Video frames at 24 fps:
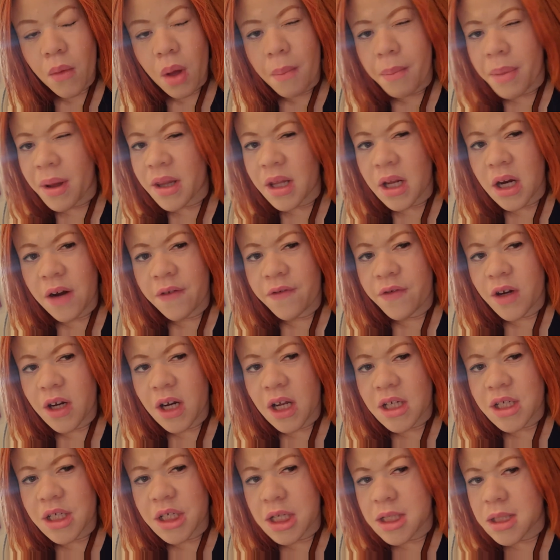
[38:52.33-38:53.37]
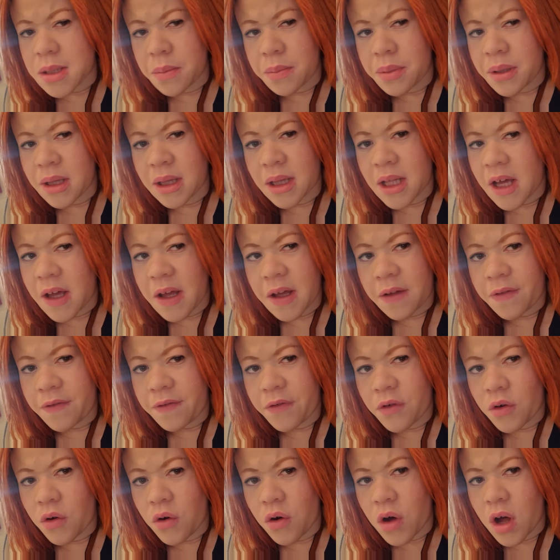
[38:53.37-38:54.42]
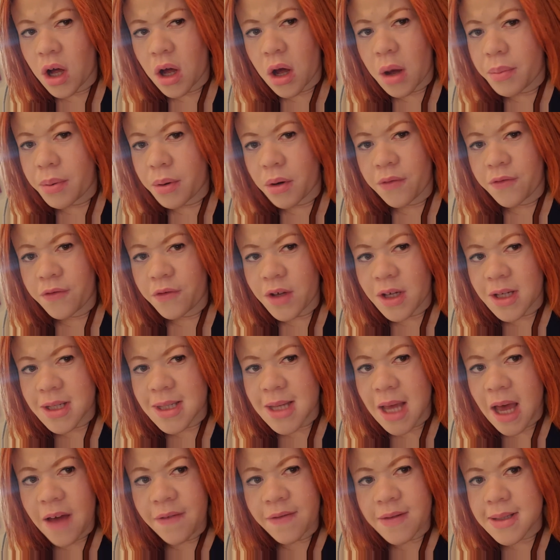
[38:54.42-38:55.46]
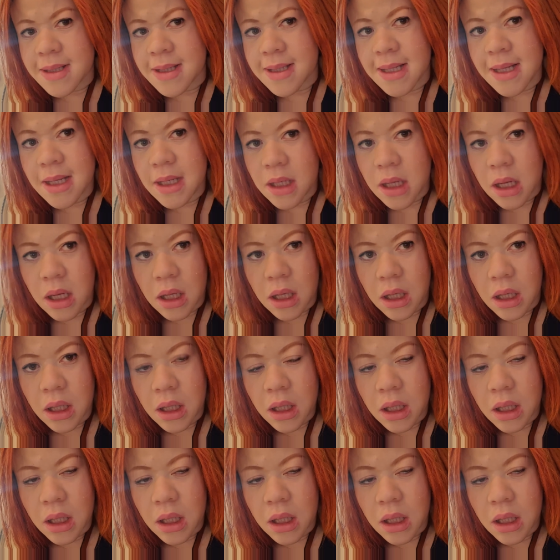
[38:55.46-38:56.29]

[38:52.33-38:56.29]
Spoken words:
But then I've realized she hasn't been there for a couple of weeks. I haven't seen her.